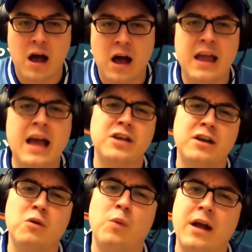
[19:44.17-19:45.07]
Uh, he actually
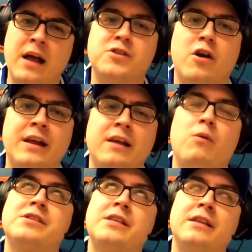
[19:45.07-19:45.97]
had a weird, sorry, it
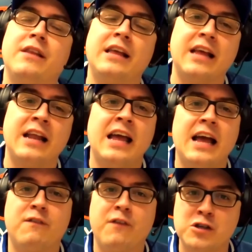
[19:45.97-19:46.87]
wasn't like that. He
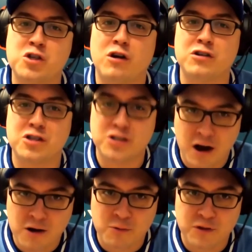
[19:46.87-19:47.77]
had a very strong
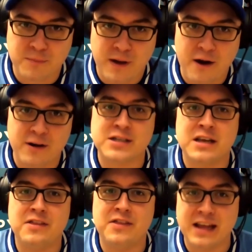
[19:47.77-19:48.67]
start with the Pirates,
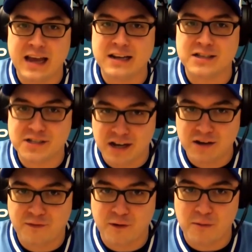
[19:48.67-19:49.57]
then kind of
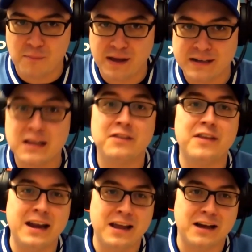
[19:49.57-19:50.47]
stunk for a bit.
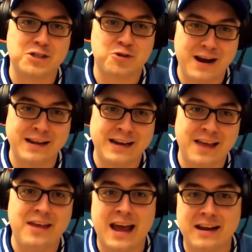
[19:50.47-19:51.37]
Then he got traded
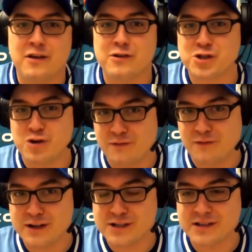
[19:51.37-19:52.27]
and then had another strong
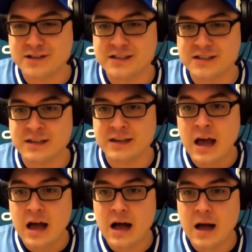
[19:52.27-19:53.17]
finish to the season.
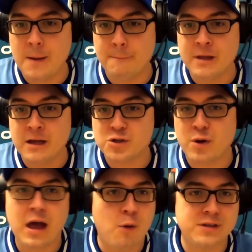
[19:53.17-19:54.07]
Um, so
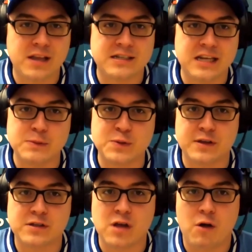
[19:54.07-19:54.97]
I always like teams with
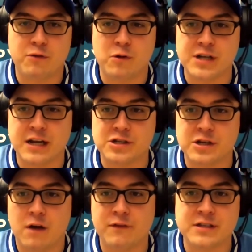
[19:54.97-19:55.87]
a solid
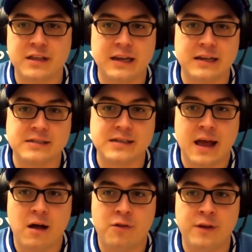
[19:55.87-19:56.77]
rotation. Obviously, they need to
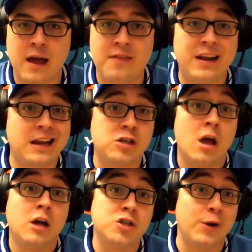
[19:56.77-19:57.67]
stay healthy. And they need
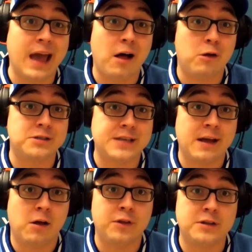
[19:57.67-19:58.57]
Joey Gallo to stay
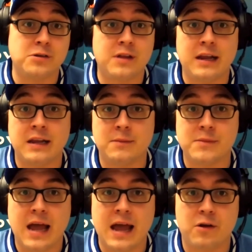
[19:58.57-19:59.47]
healthy, too. They need him
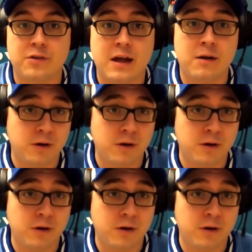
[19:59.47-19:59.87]
to anchor that